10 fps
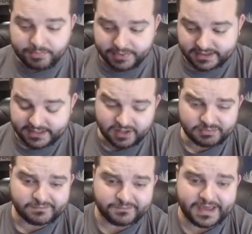but I think it'd be
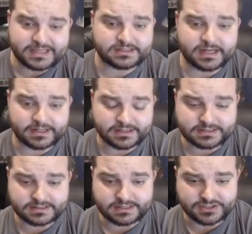fascinating to
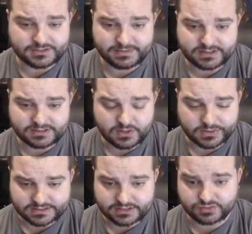see, just because
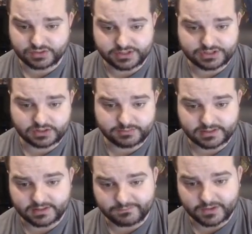tokens has traditionally been
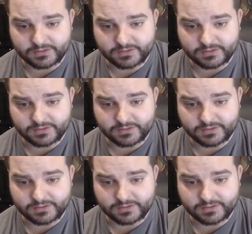a very,